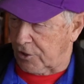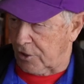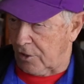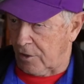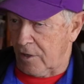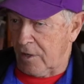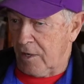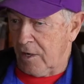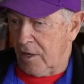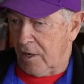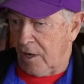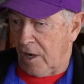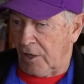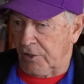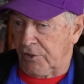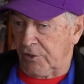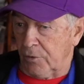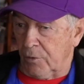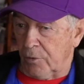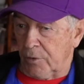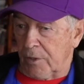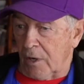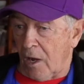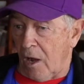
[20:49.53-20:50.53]
So I'd,
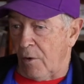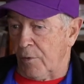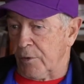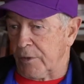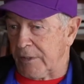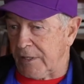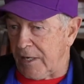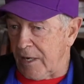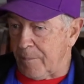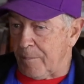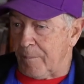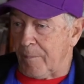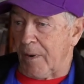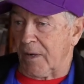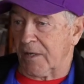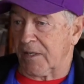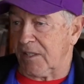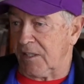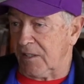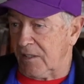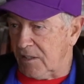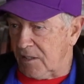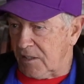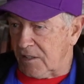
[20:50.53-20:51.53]
I would keep my
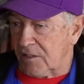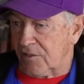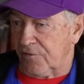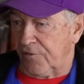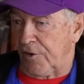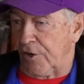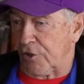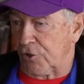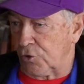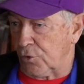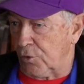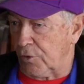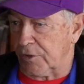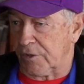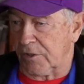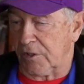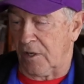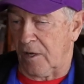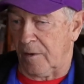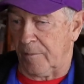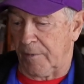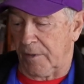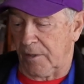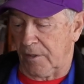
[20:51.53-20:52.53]
kidneys flushed all the
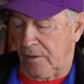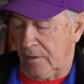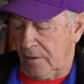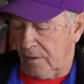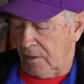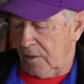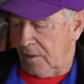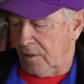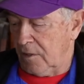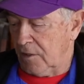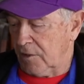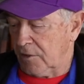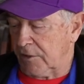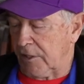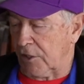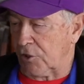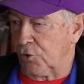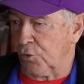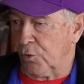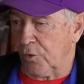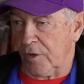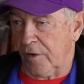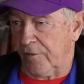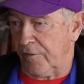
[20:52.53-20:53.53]
time, and
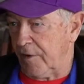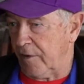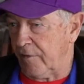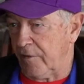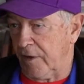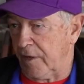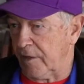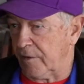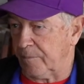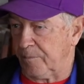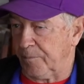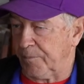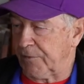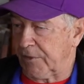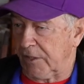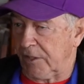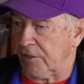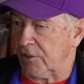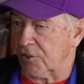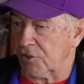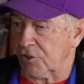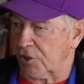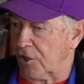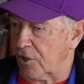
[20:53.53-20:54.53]
touch wood, I've never had
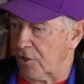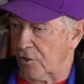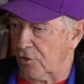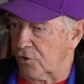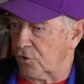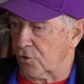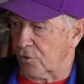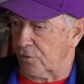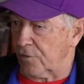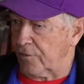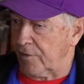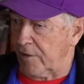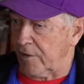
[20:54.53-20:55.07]
kidney stones or